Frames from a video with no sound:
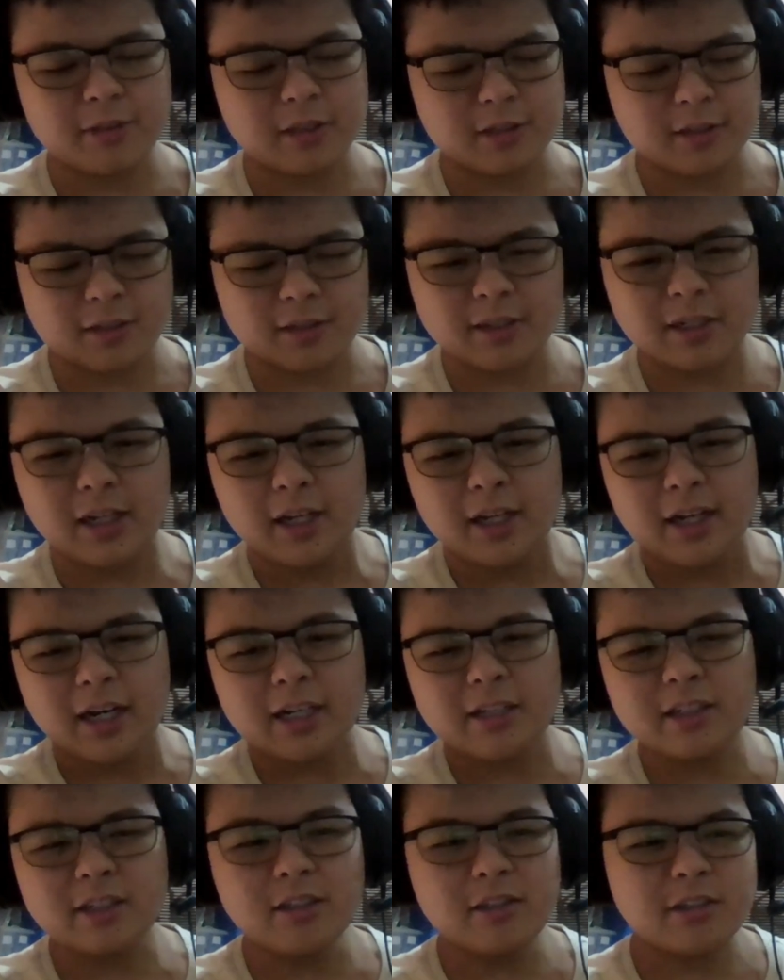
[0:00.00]
sorry. I
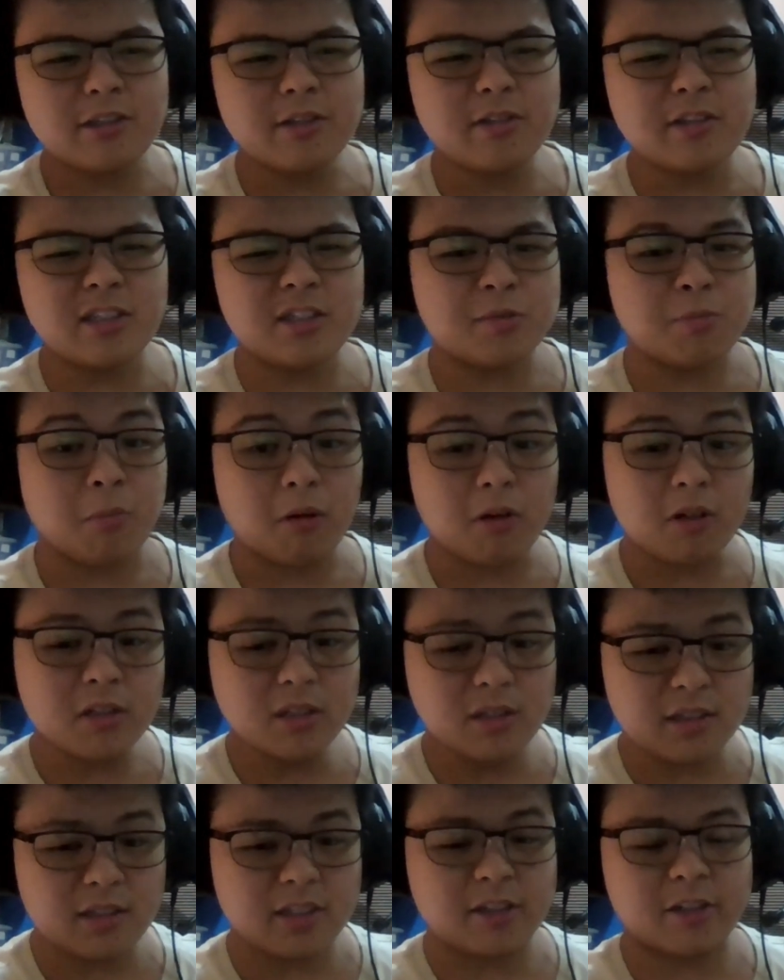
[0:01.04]
tried to use these
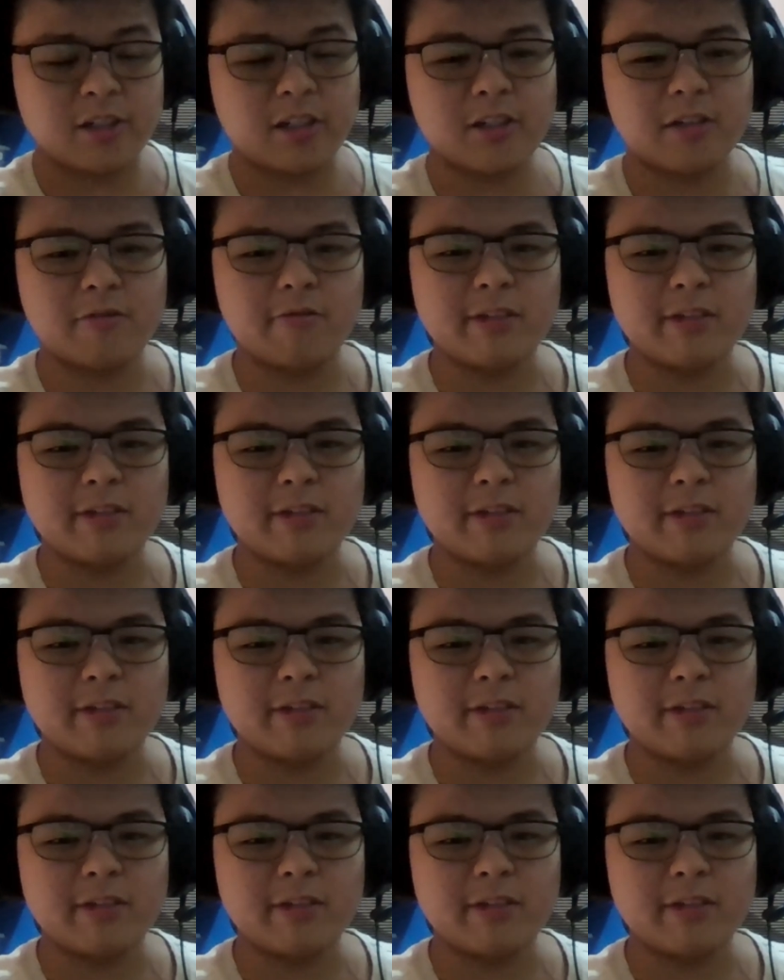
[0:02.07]
monster truck